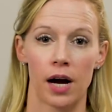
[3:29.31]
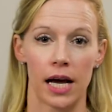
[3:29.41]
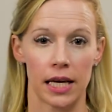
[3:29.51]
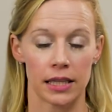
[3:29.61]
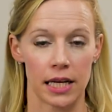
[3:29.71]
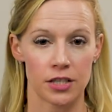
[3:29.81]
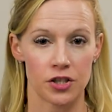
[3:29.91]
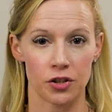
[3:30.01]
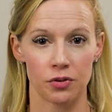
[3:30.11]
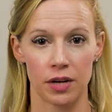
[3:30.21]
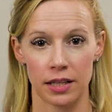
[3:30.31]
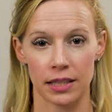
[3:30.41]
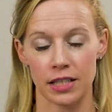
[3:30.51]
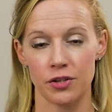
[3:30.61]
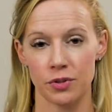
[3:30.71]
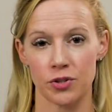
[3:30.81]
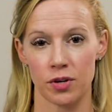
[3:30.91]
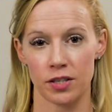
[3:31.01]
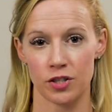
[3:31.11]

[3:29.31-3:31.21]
I lend you and lead you into our